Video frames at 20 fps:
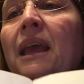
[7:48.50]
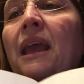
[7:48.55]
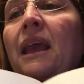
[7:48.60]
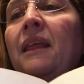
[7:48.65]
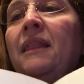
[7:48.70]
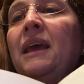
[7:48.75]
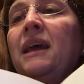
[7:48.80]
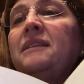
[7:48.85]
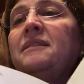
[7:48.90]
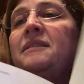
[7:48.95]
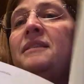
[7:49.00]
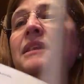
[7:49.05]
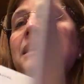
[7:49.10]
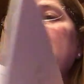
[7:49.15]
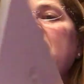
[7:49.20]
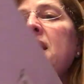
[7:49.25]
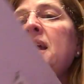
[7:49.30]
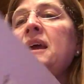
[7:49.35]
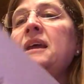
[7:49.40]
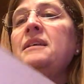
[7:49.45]
And that's
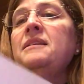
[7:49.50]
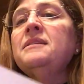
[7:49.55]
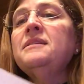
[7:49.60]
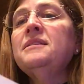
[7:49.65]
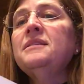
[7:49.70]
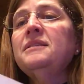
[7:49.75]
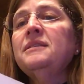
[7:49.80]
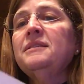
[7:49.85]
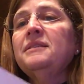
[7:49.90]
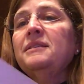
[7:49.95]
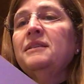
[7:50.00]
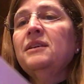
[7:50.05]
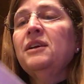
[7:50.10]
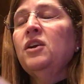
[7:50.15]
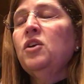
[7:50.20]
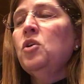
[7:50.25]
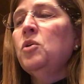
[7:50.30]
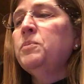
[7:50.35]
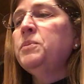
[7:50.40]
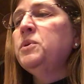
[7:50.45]
the end.
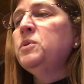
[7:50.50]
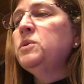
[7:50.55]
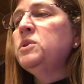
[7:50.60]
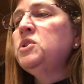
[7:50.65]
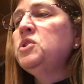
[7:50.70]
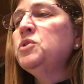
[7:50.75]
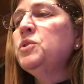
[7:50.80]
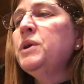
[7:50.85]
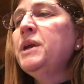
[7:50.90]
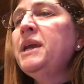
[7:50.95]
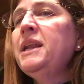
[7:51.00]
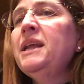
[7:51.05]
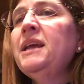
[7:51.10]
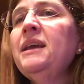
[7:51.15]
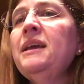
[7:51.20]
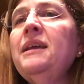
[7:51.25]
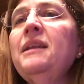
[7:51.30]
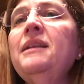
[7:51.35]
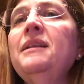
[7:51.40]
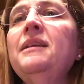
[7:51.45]
I hope you enjoyed
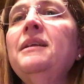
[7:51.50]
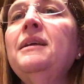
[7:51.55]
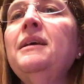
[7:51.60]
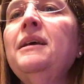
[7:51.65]
it.